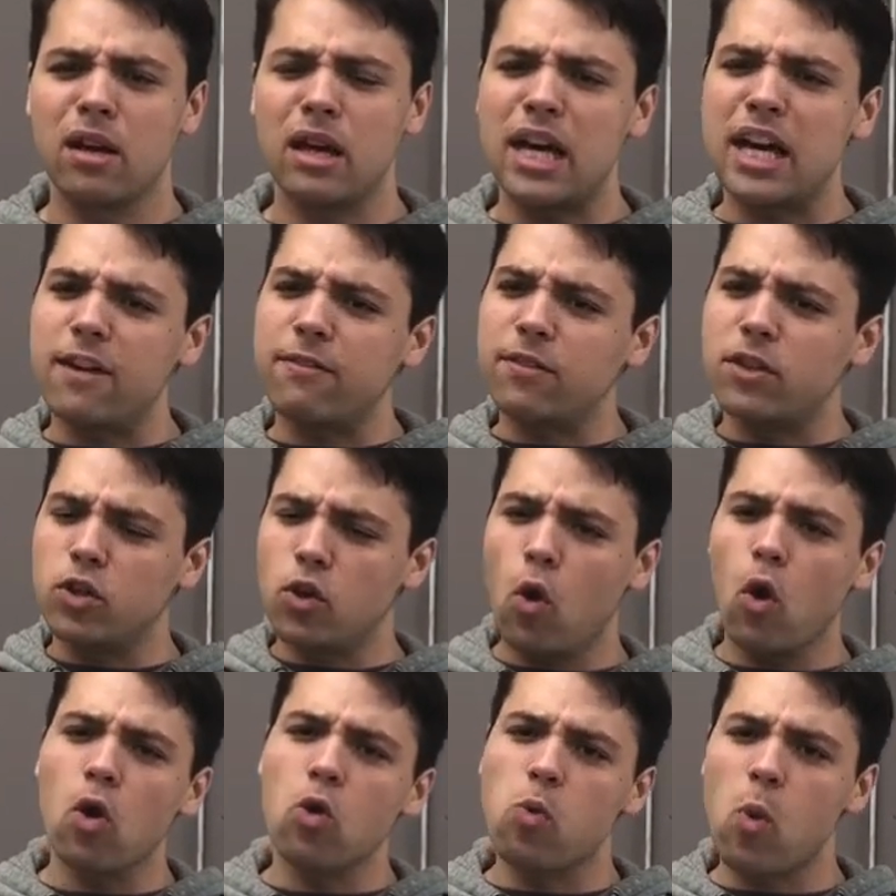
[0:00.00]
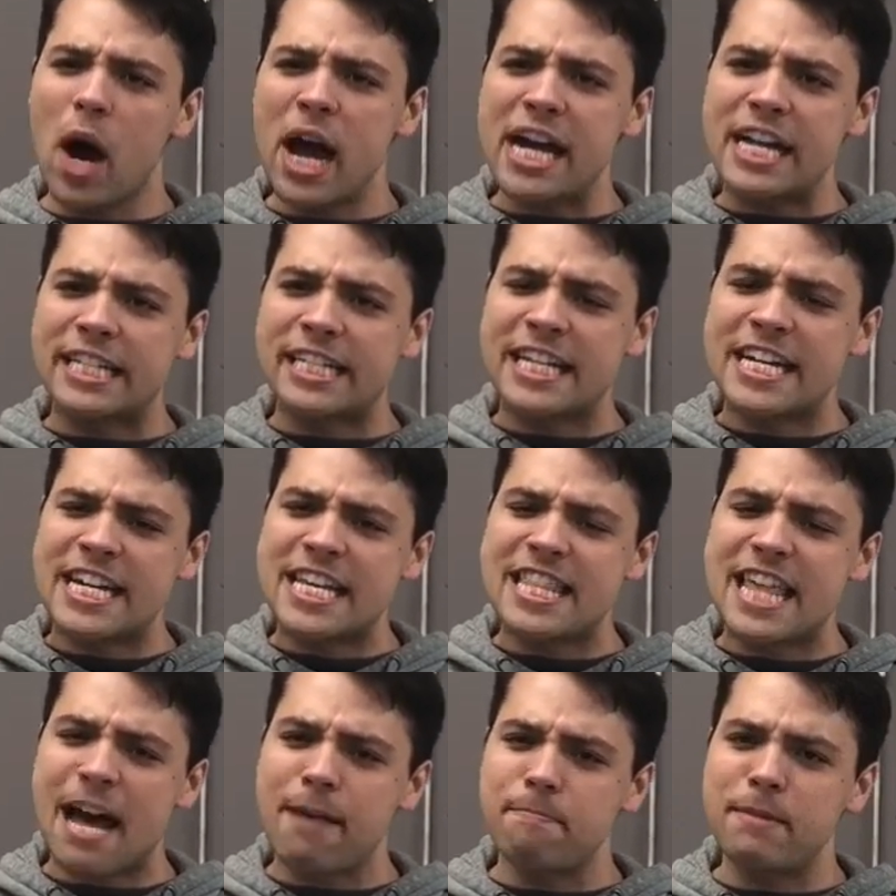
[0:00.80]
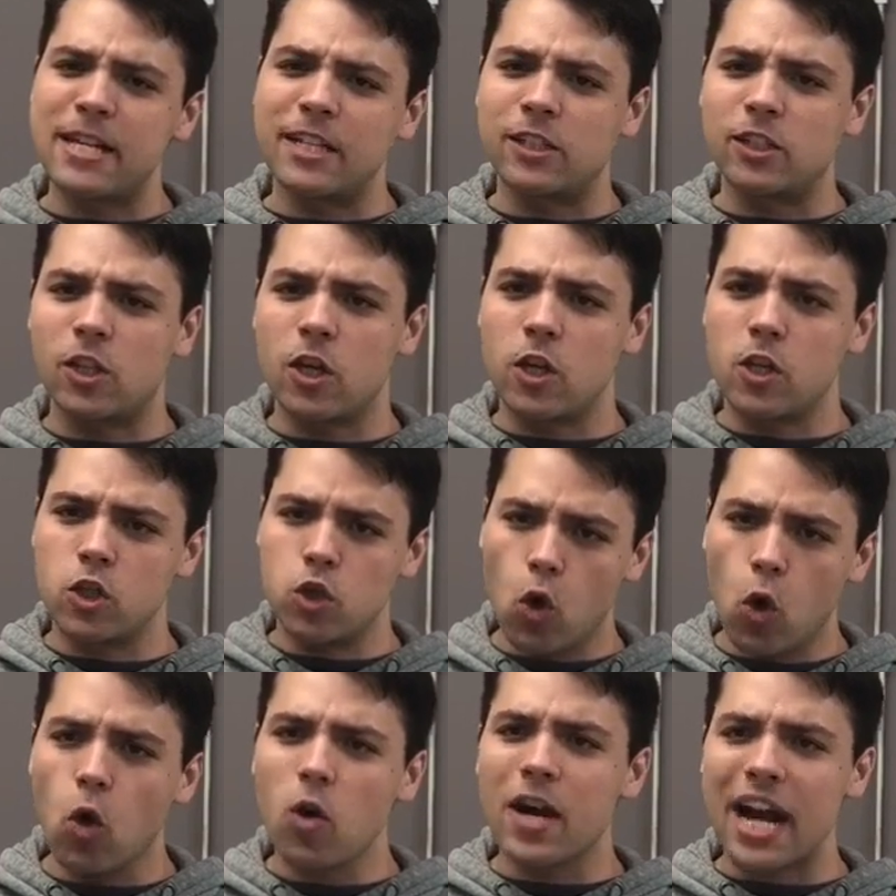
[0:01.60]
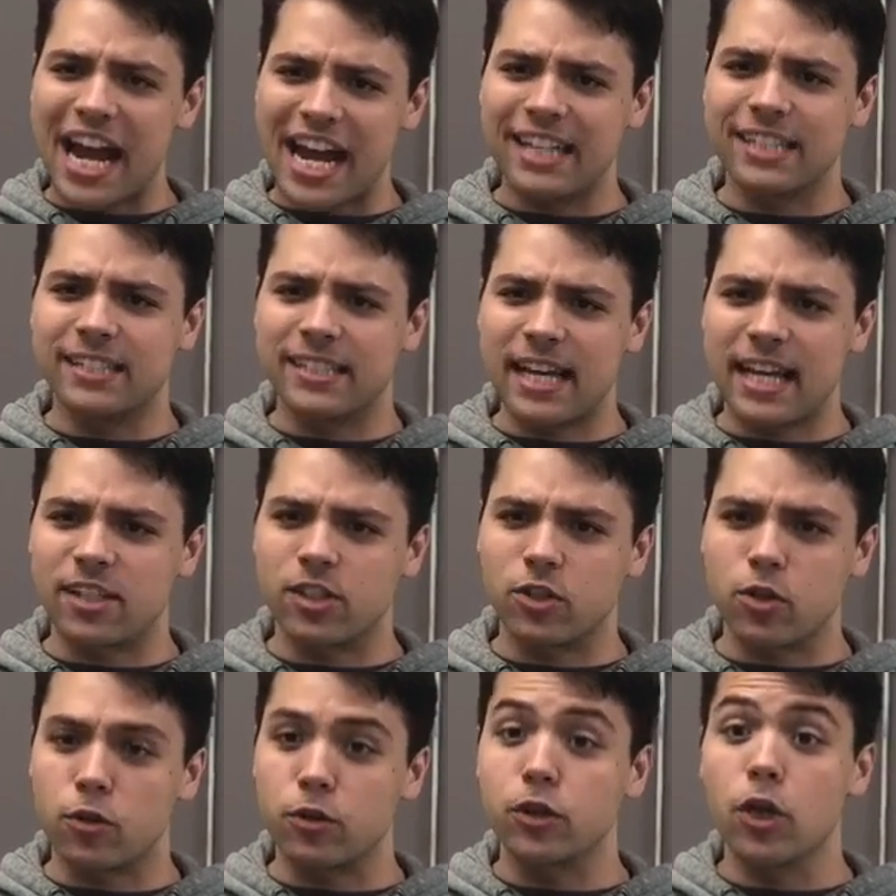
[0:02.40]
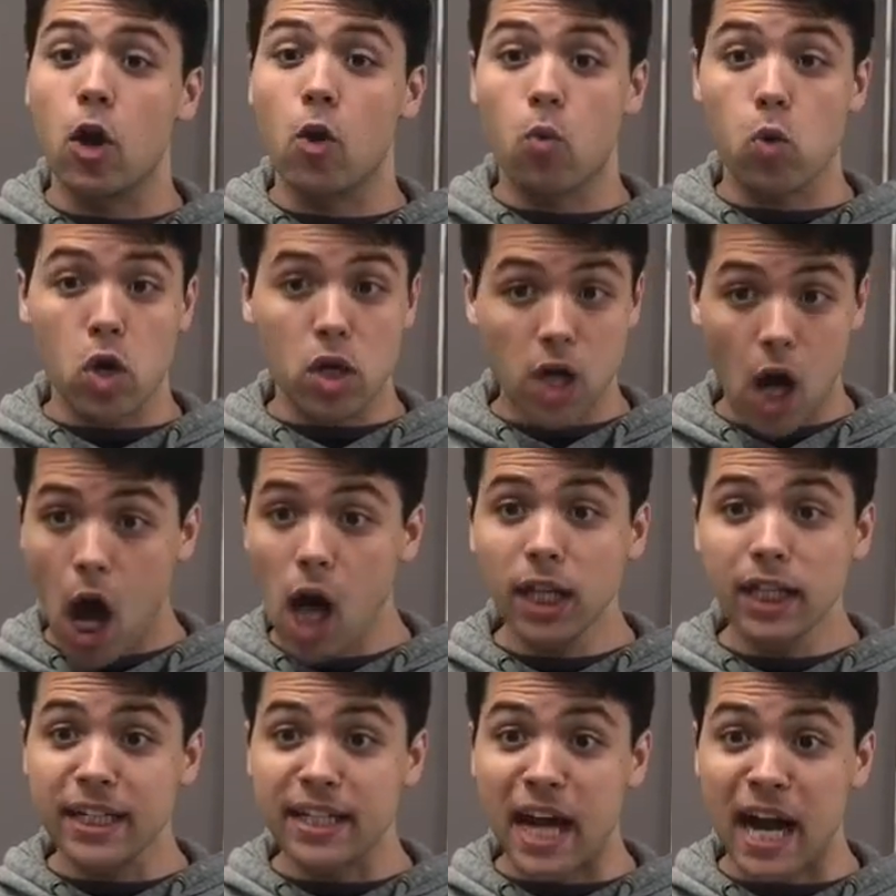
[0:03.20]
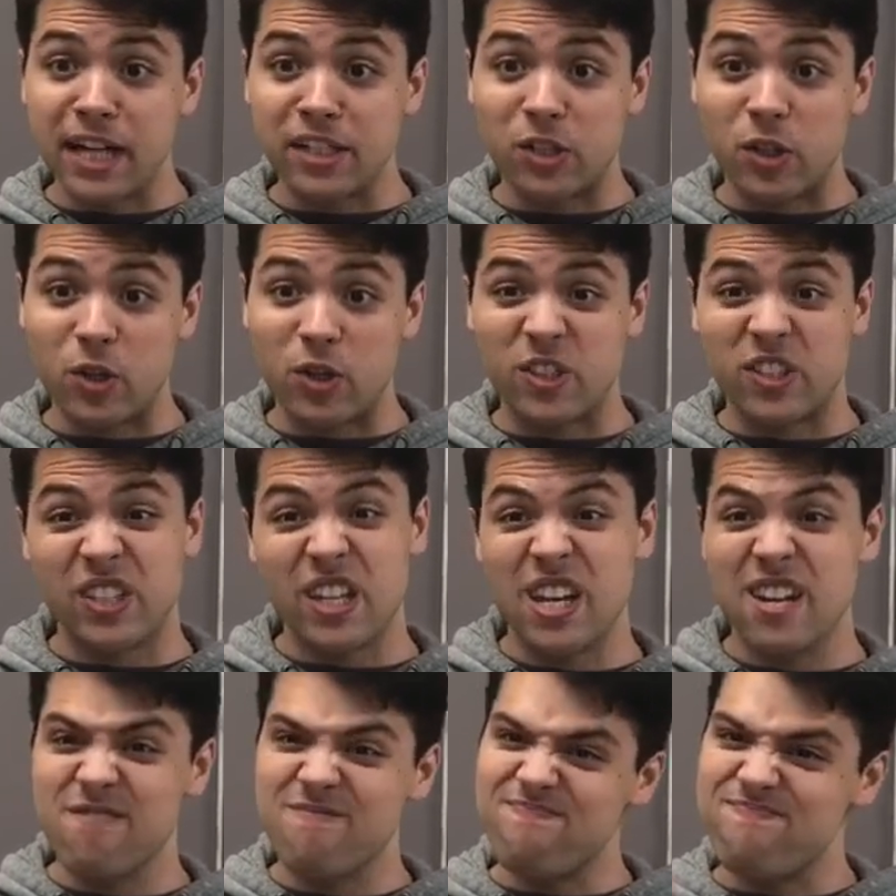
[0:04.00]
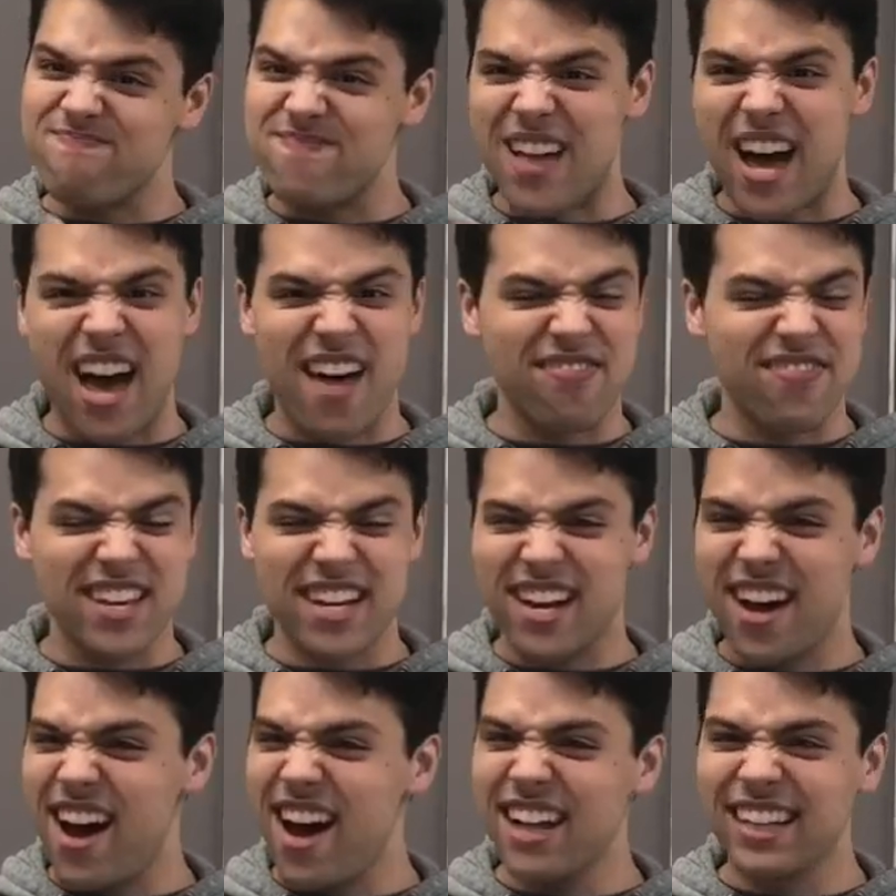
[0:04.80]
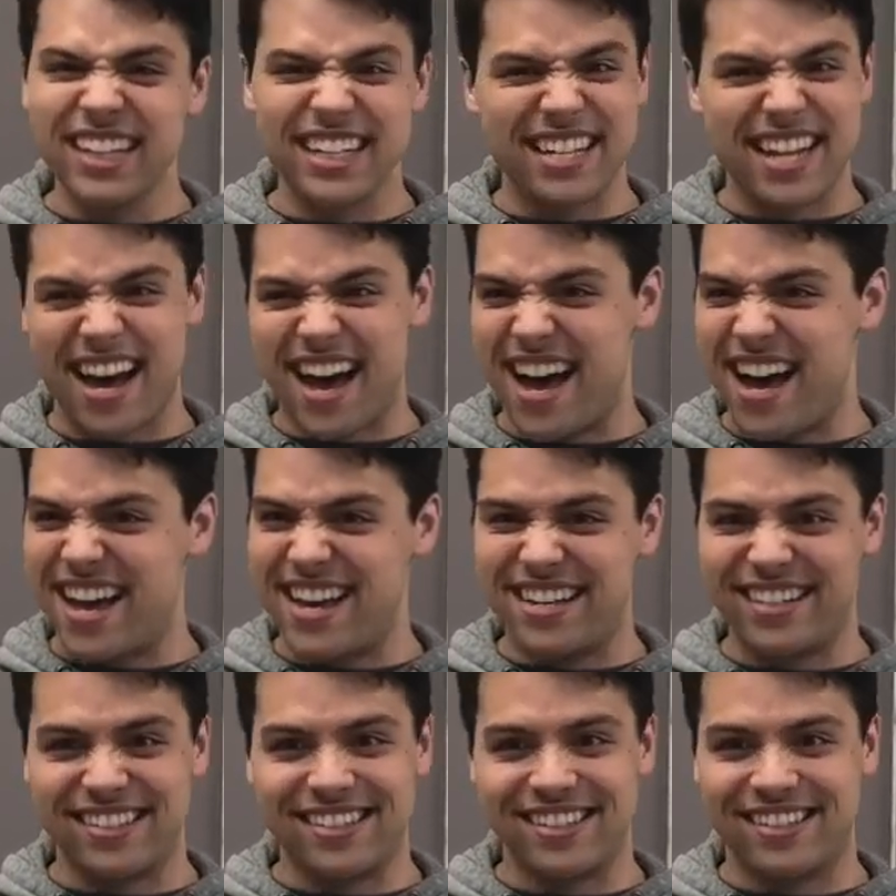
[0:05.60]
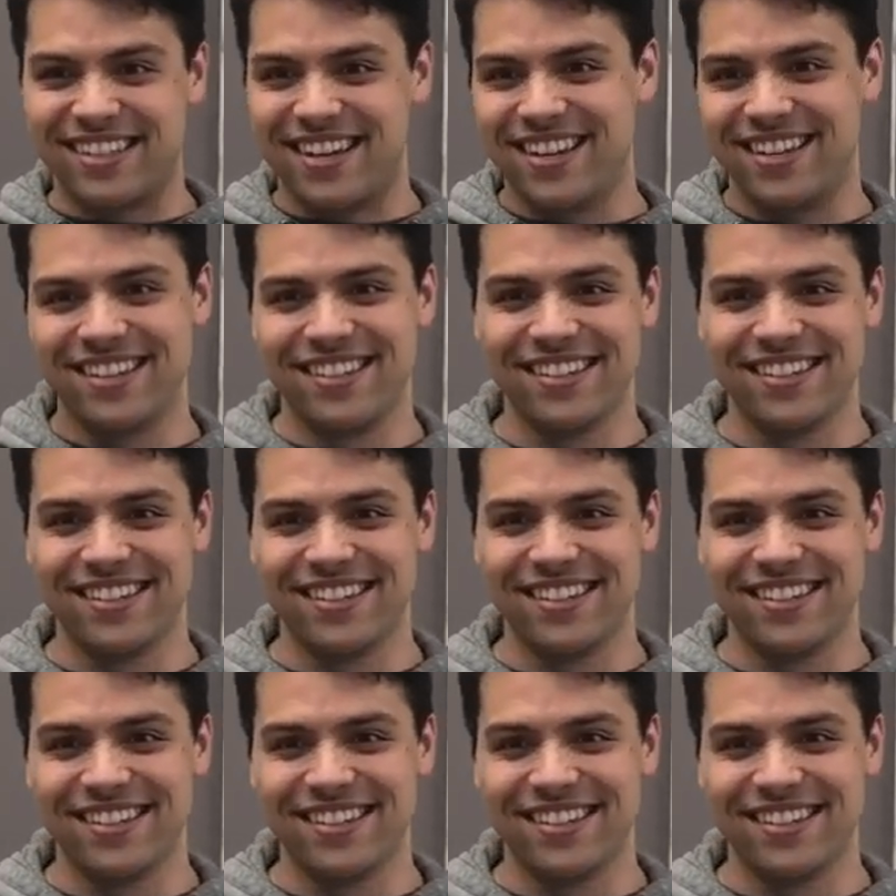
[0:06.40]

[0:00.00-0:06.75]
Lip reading: If you're white, that means your ancestors were colonizers, not the colonized.